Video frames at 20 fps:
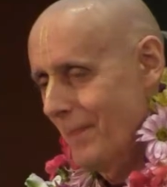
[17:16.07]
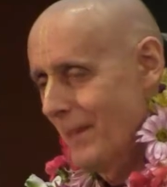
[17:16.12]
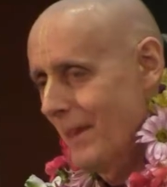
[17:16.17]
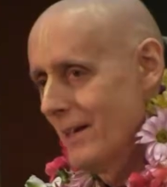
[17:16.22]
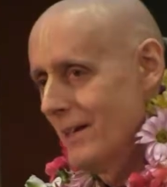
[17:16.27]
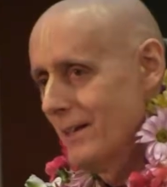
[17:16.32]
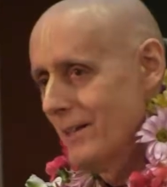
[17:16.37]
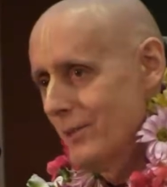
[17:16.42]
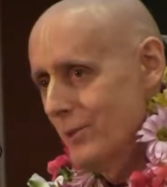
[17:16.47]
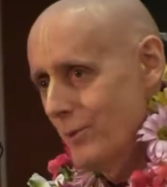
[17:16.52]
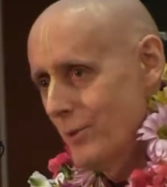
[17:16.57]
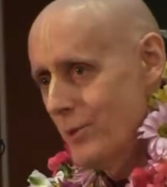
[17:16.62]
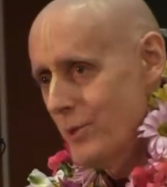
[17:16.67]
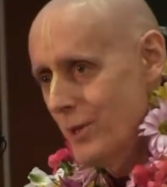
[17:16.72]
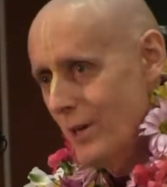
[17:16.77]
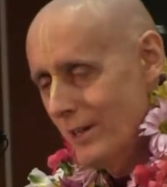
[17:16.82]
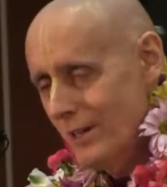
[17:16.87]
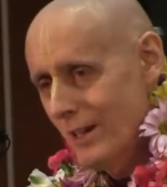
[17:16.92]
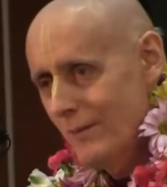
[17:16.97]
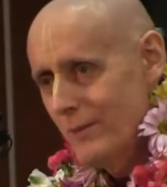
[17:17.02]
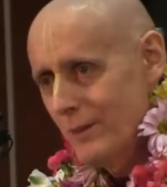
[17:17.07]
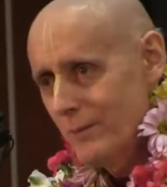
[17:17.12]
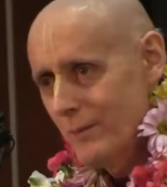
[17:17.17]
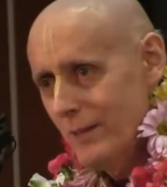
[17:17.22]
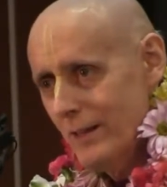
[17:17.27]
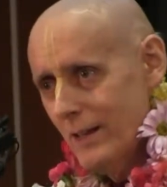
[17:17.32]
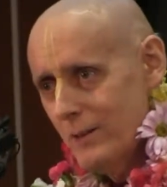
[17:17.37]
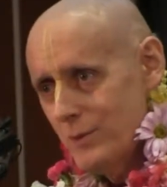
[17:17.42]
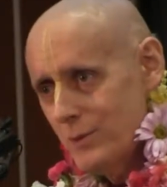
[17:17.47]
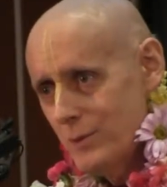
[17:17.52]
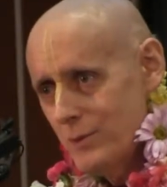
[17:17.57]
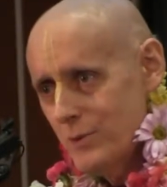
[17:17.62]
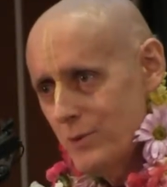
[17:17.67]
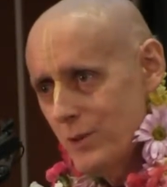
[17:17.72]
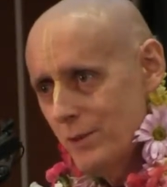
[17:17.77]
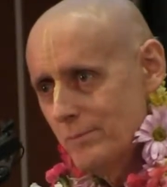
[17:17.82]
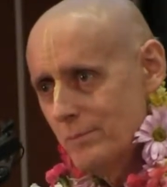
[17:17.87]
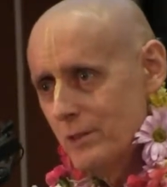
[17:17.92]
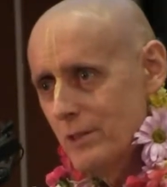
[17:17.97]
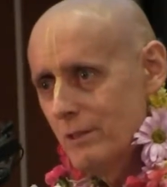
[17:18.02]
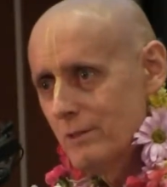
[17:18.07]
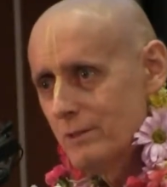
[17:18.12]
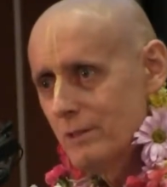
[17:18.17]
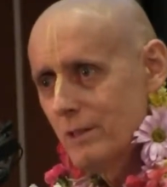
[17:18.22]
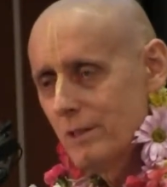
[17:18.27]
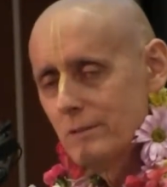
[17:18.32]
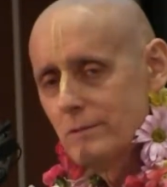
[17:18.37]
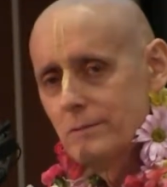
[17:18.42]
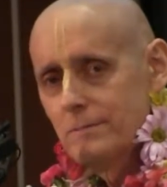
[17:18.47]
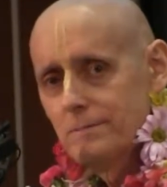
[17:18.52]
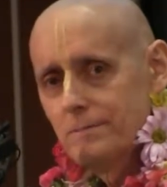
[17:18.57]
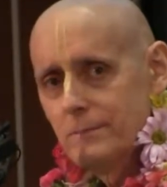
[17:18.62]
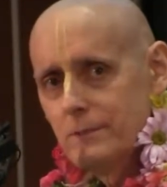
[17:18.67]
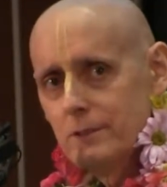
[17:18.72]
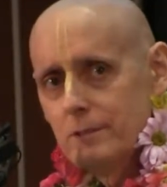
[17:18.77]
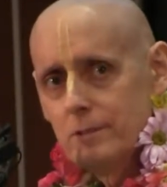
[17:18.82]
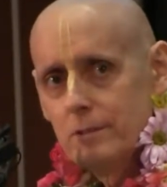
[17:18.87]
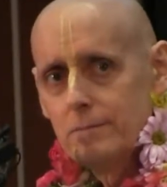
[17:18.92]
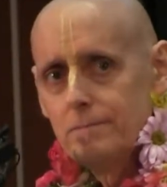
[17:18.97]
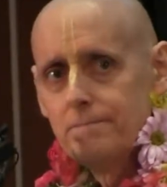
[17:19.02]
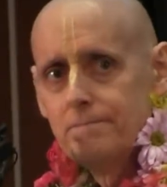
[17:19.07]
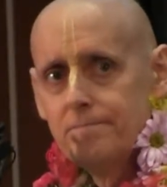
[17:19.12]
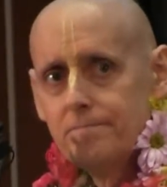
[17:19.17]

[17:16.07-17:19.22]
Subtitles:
to enjoy a loving relationship with those kids.